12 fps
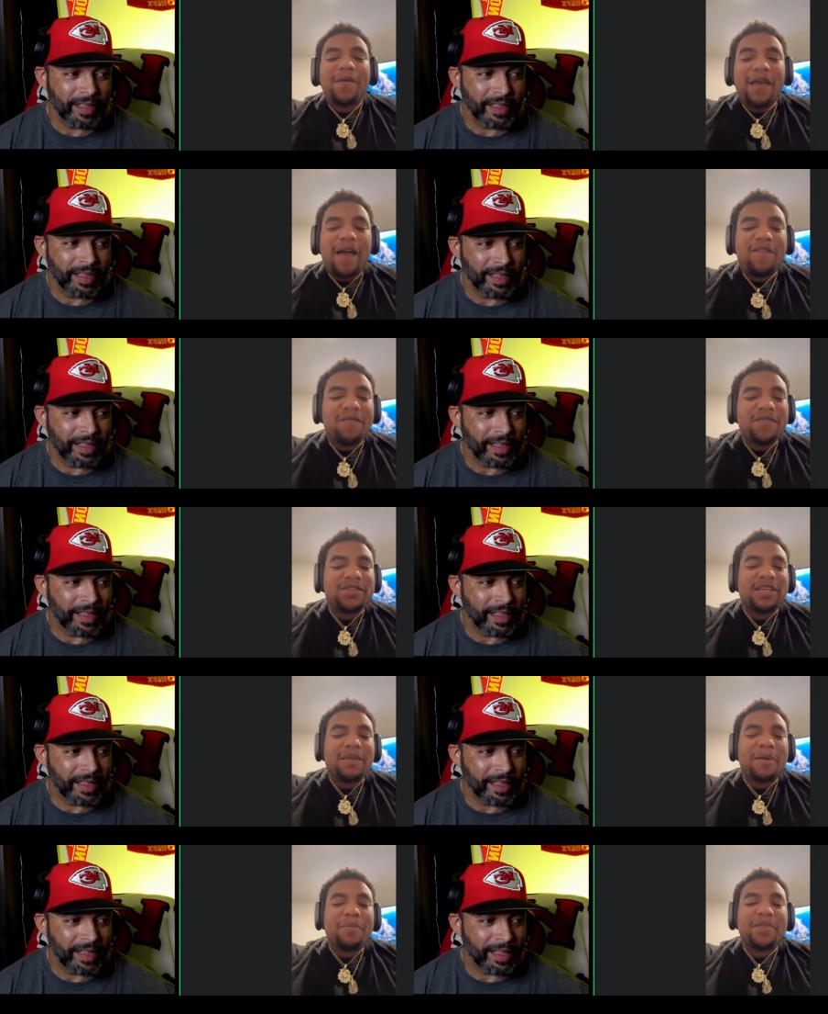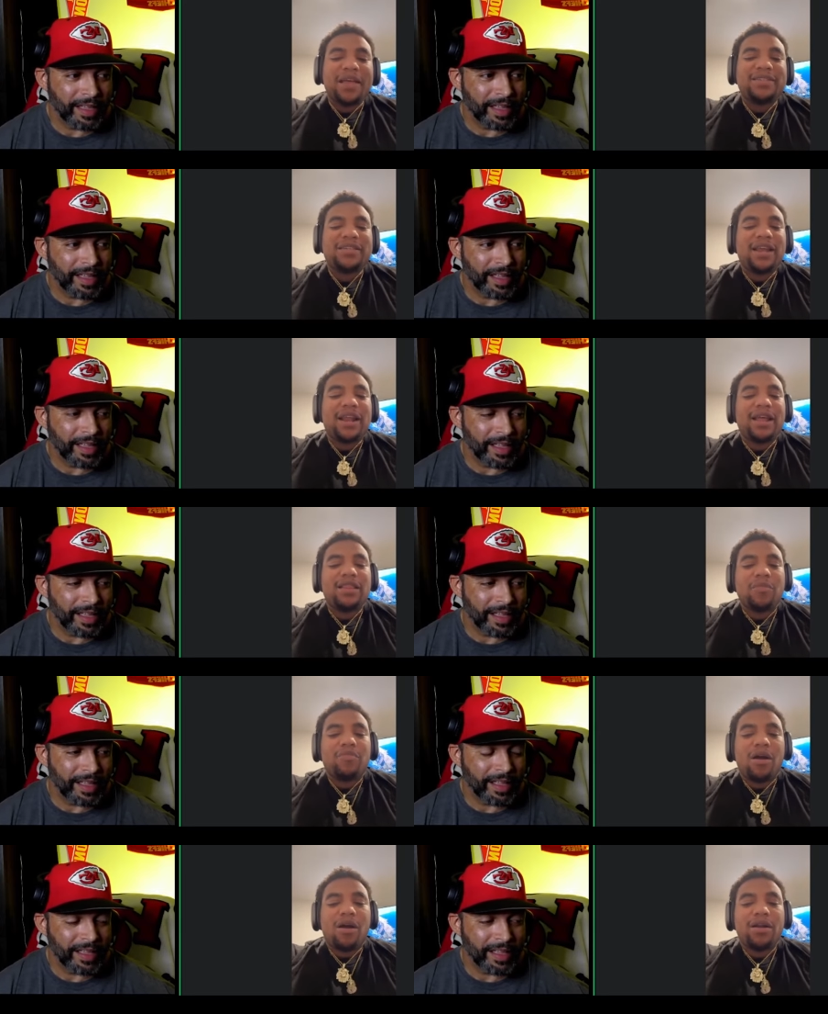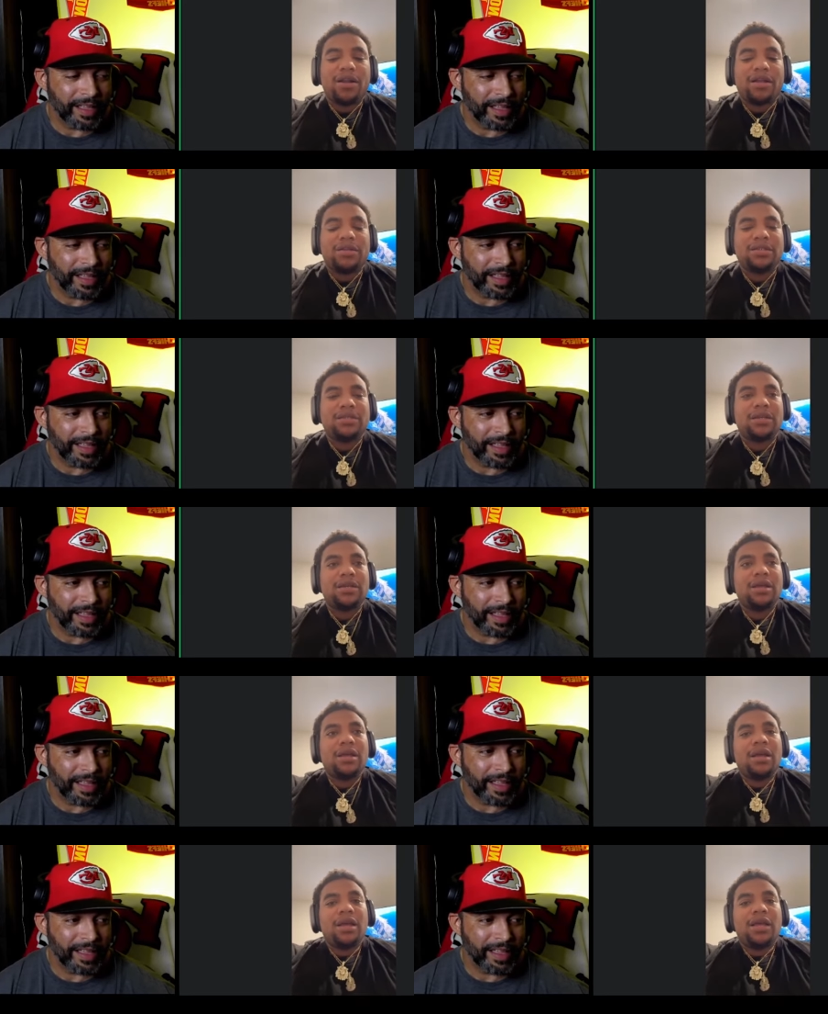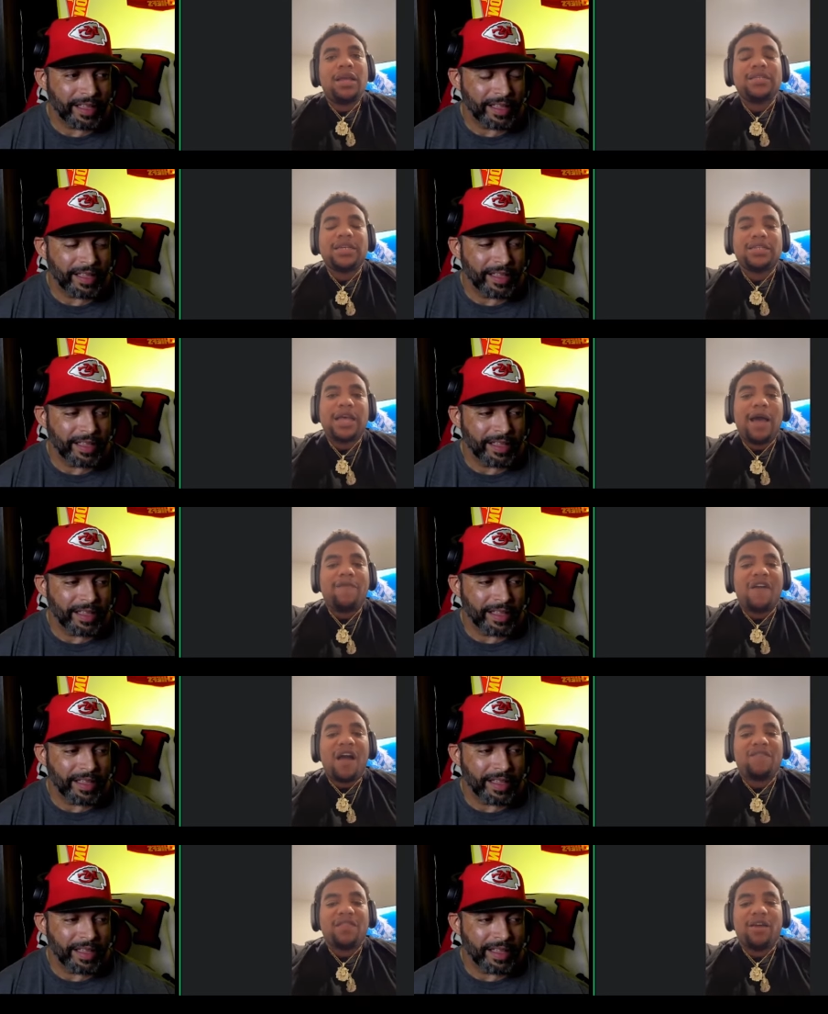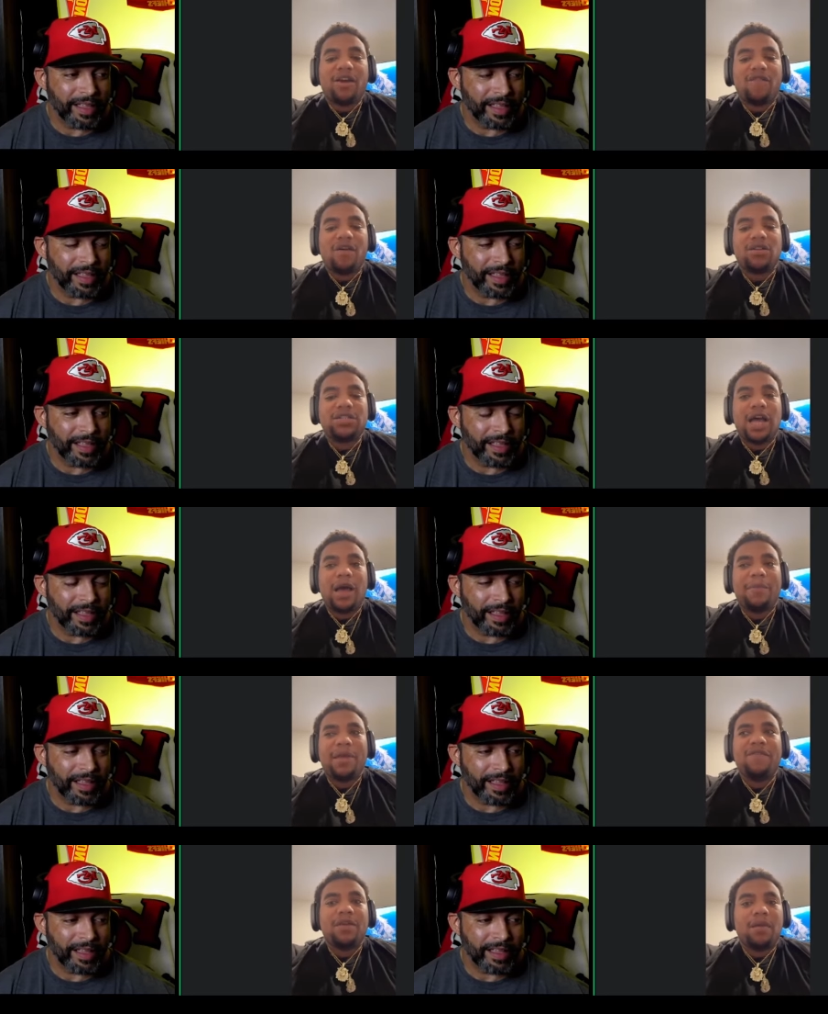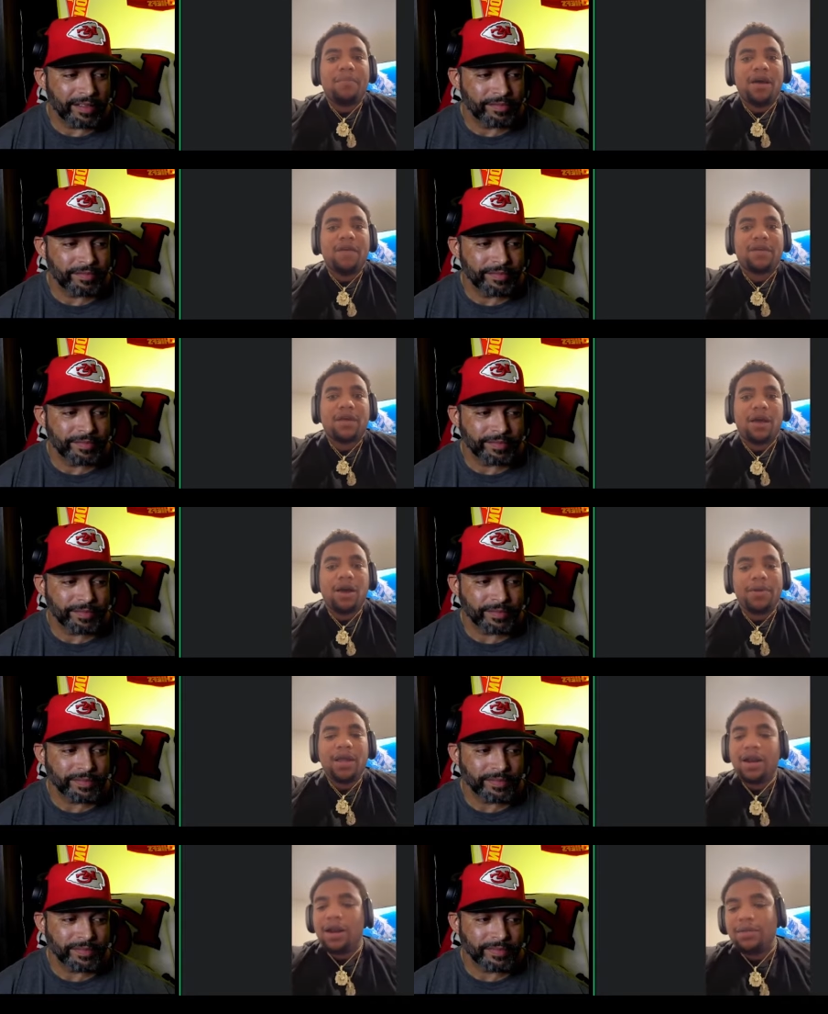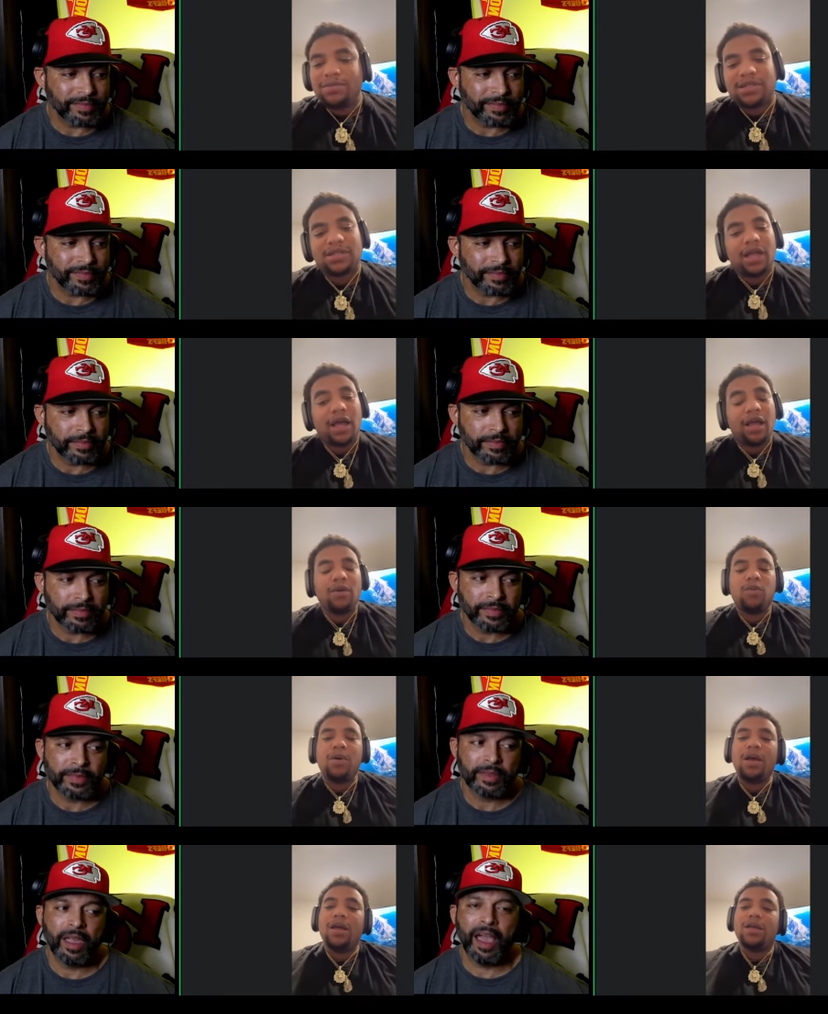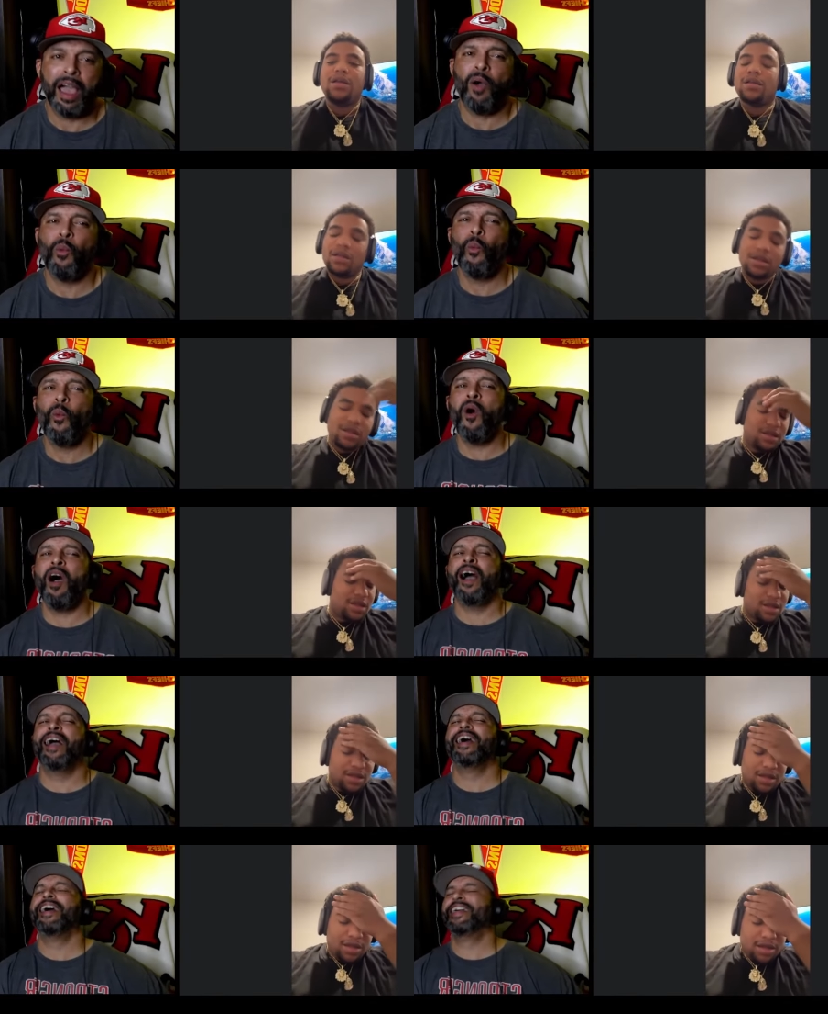Speaker 1: I've I've even seen people that say that LeBron is he's a top five Laker of all time, even above Kobe, and I'm just like, what?